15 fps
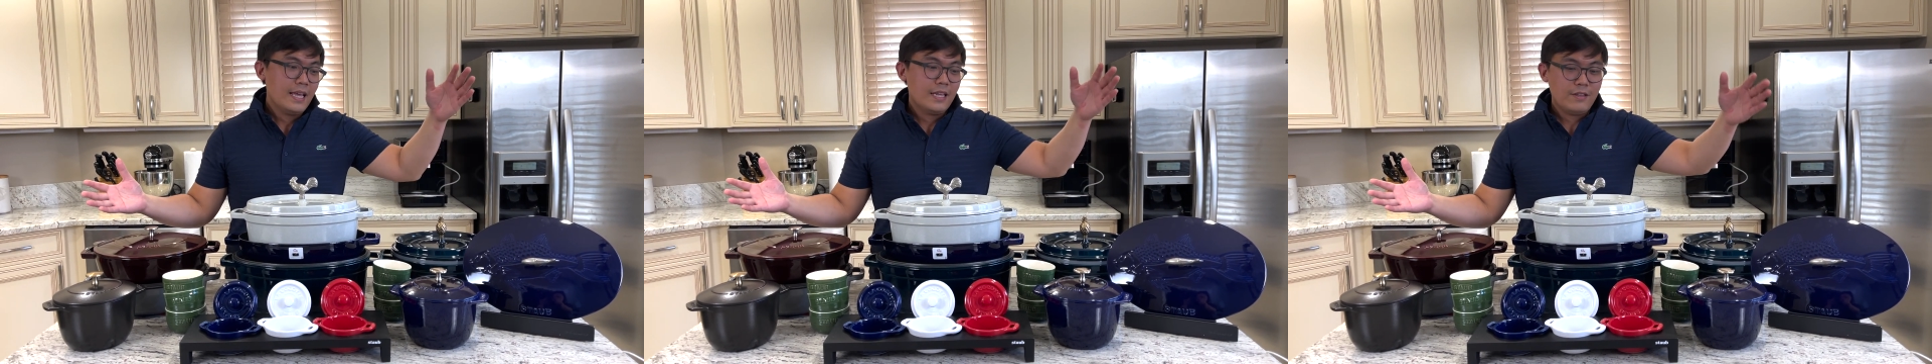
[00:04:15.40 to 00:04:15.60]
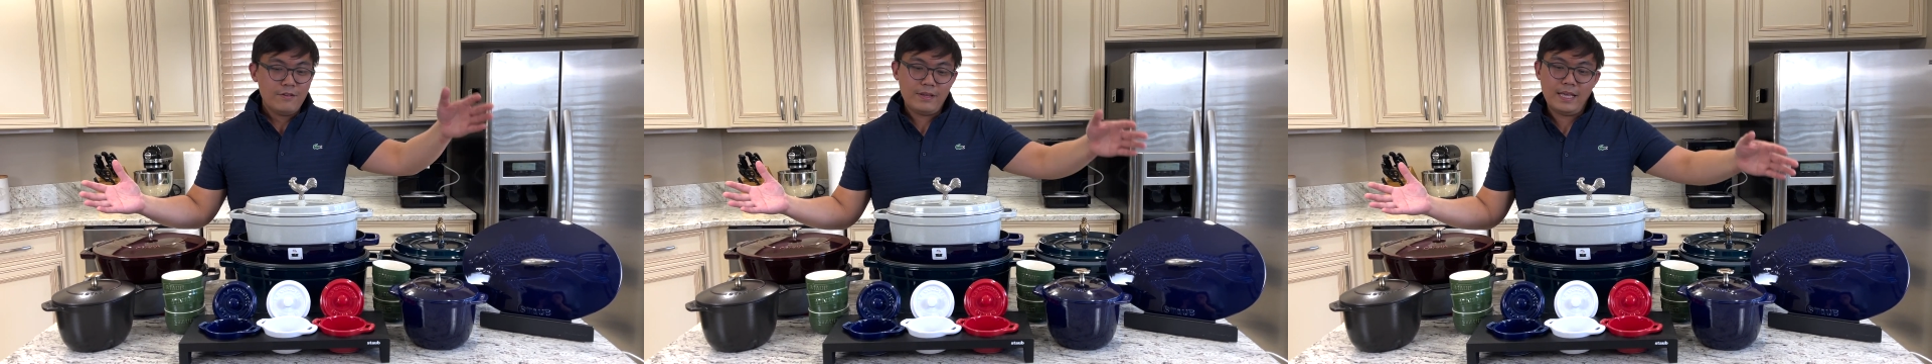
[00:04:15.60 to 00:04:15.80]

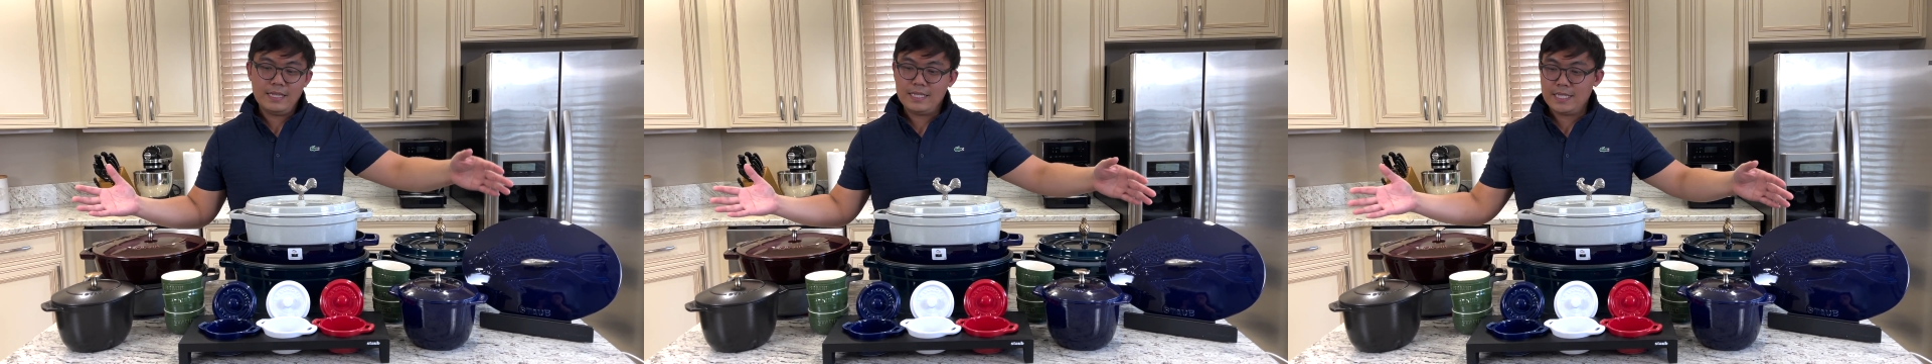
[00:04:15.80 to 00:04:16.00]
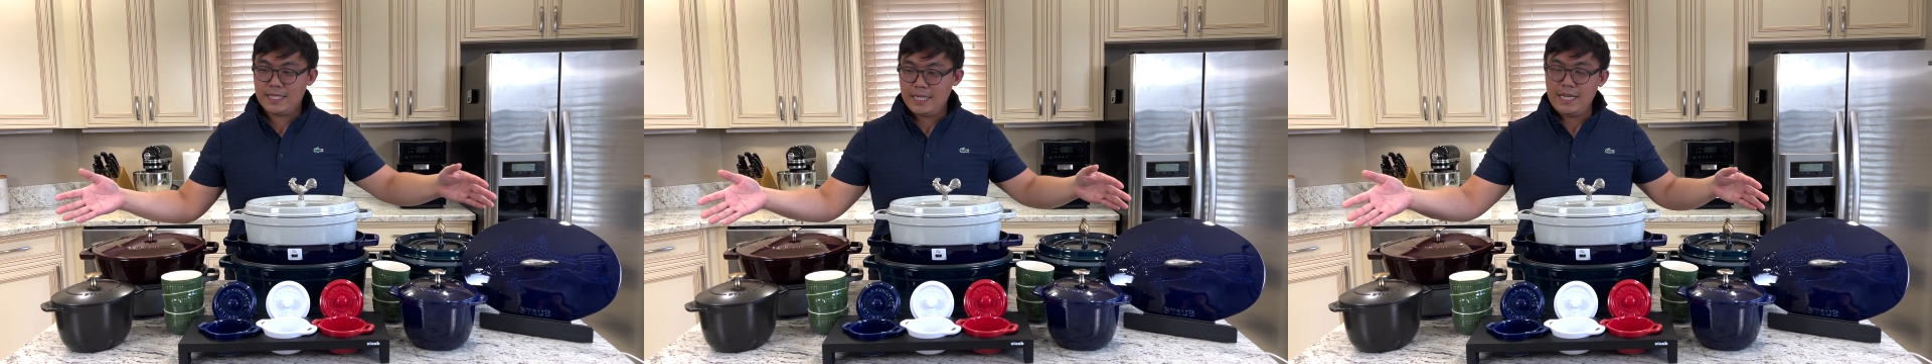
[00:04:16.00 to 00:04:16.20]
you can
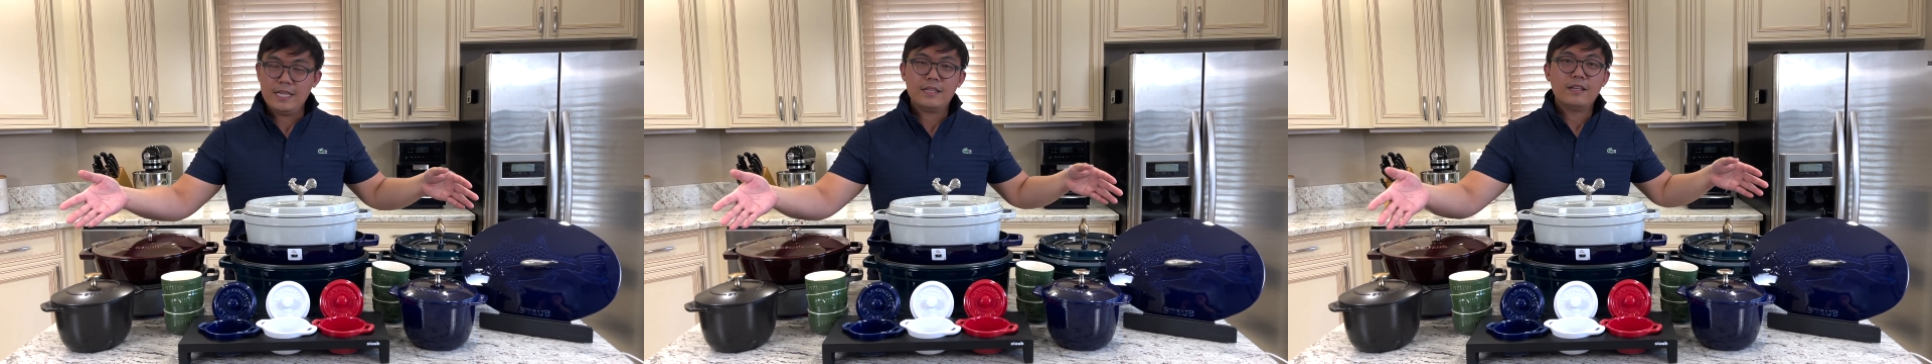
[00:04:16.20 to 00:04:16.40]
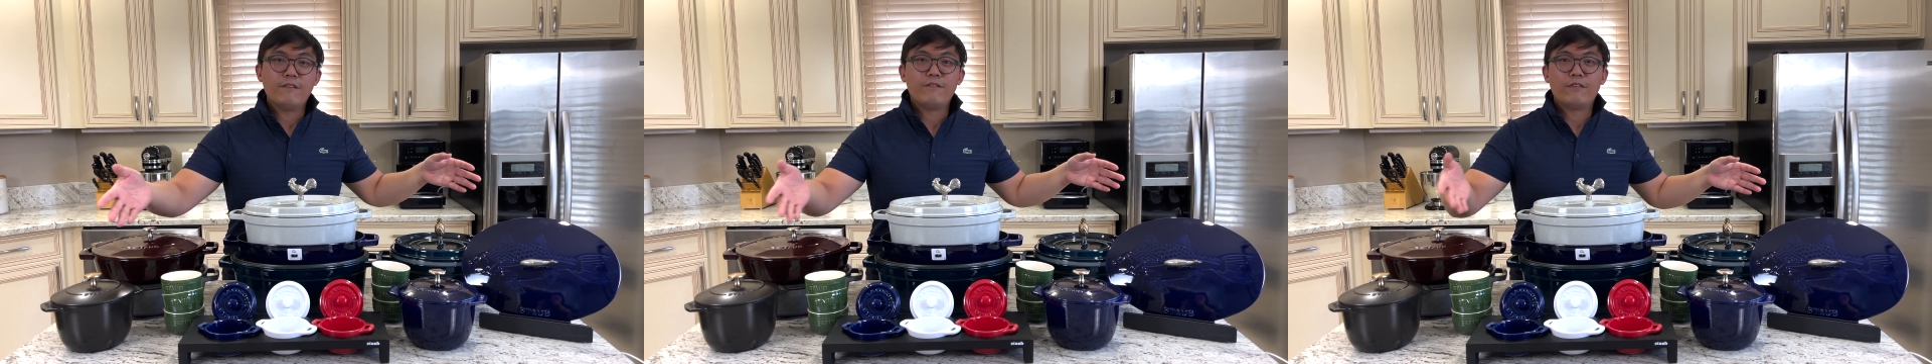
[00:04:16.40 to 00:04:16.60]
see
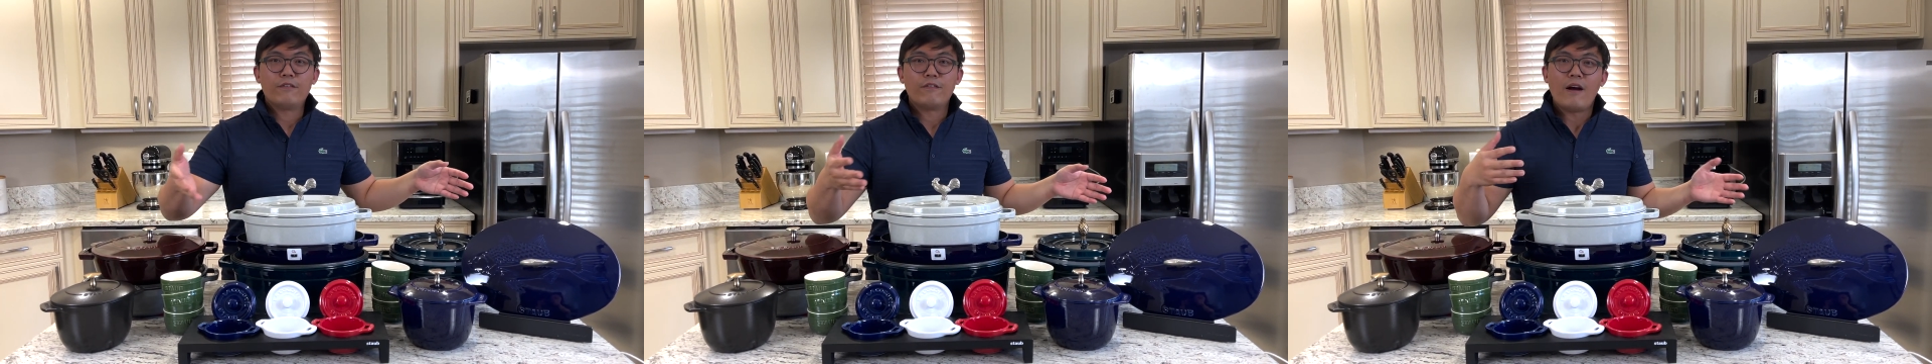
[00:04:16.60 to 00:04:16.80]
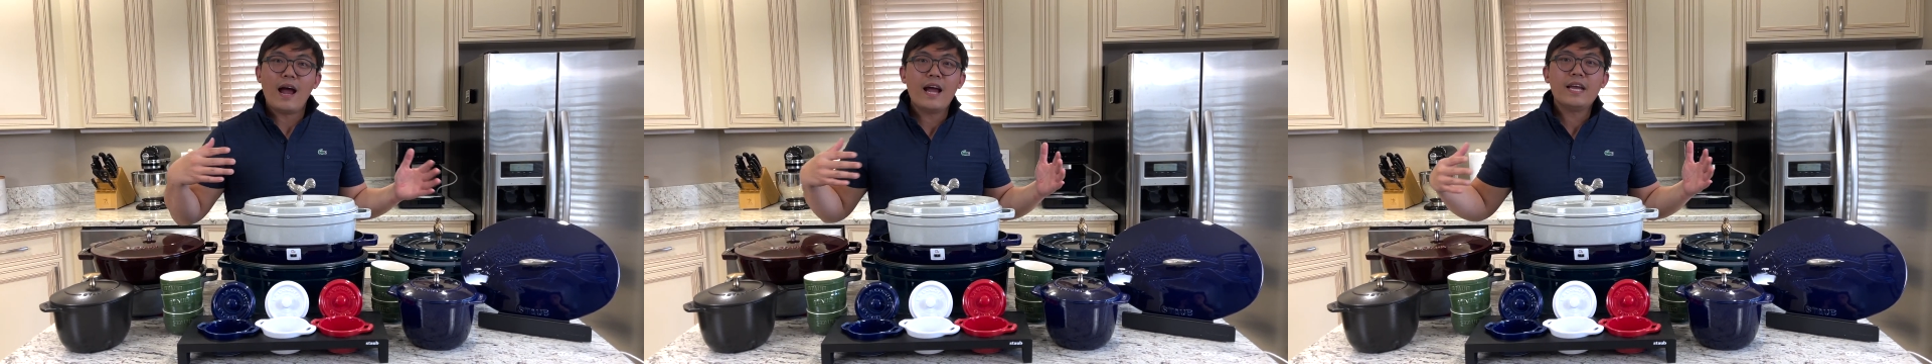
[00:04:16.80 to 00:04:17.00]
the
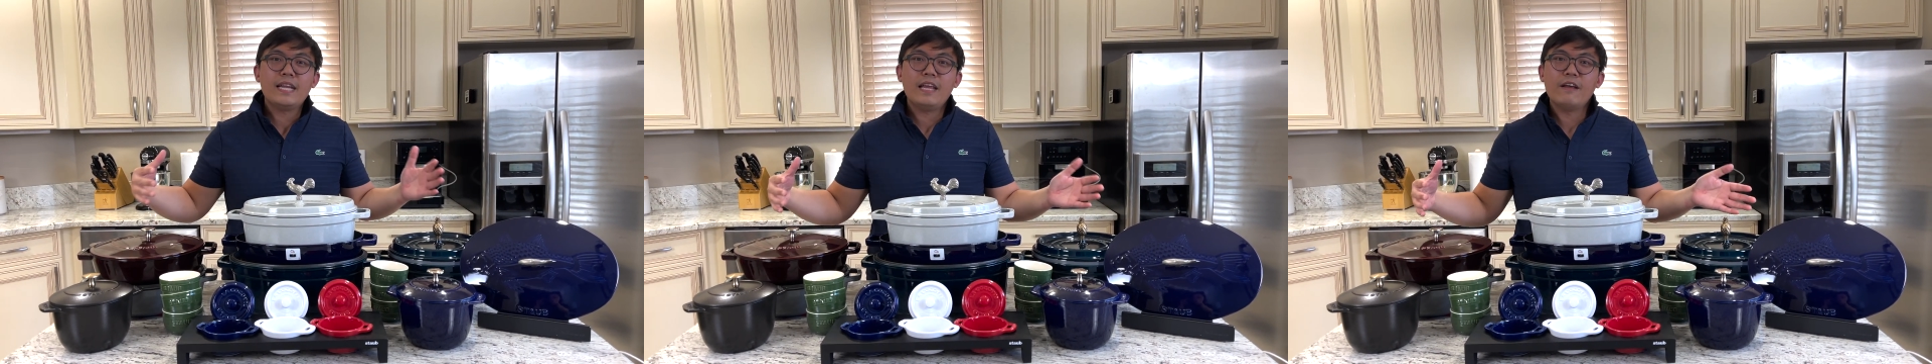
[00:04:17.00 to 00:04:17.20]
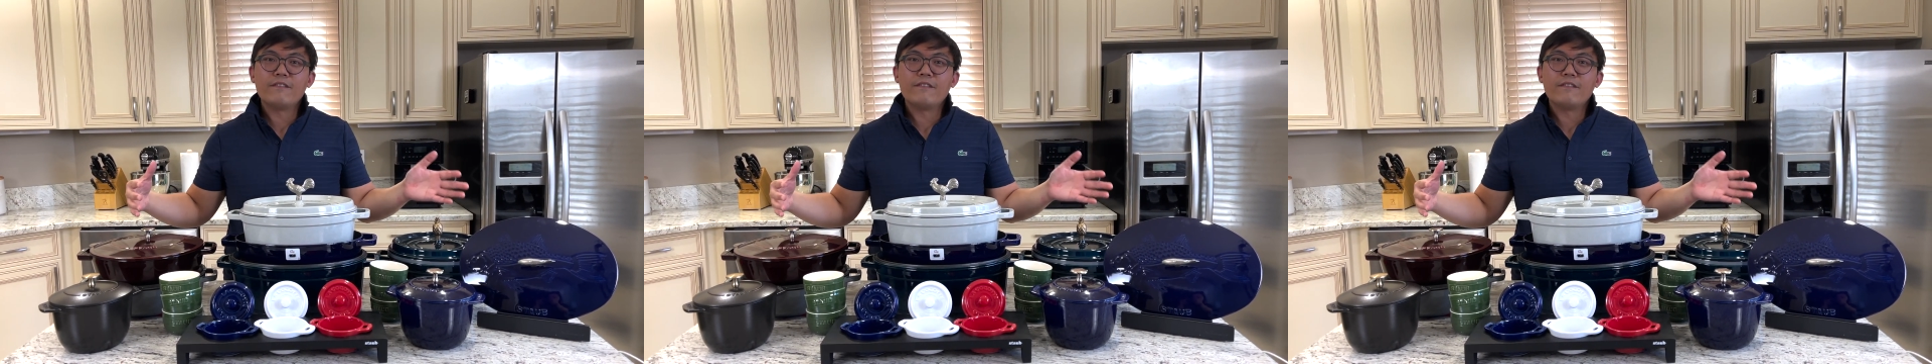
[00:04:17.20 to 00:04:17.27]
variety